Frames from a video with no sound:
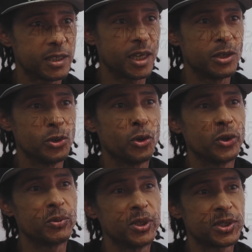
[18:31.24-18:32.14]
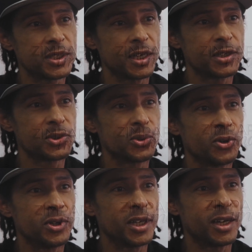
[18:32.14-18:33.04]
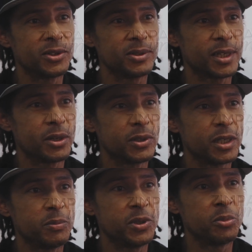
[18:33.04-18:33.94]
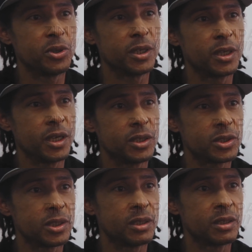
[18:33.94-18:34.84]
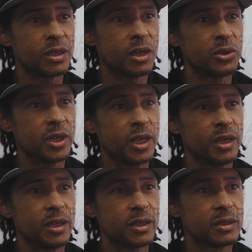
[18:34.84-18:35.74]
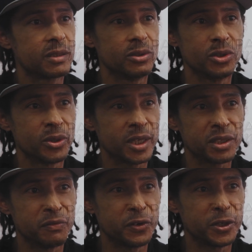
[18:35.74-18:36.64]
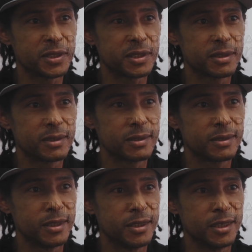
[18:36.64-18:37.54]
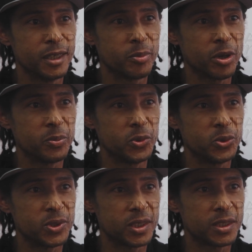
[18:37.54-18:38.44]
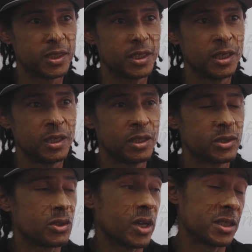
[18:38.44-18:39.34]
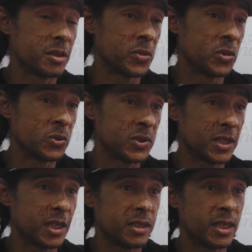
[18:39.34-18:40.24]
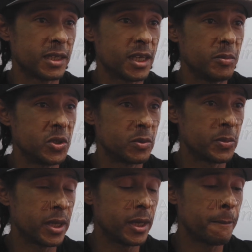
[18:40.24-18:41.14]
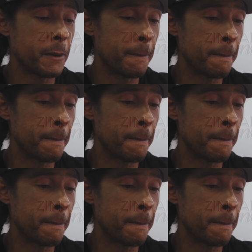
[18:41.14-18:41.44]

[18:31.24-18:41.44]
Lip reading: kind of knowing where to start a story, how to keep people engaged and how to end it. You know, that's a verse in hip-hop music. So I suppose that came into play,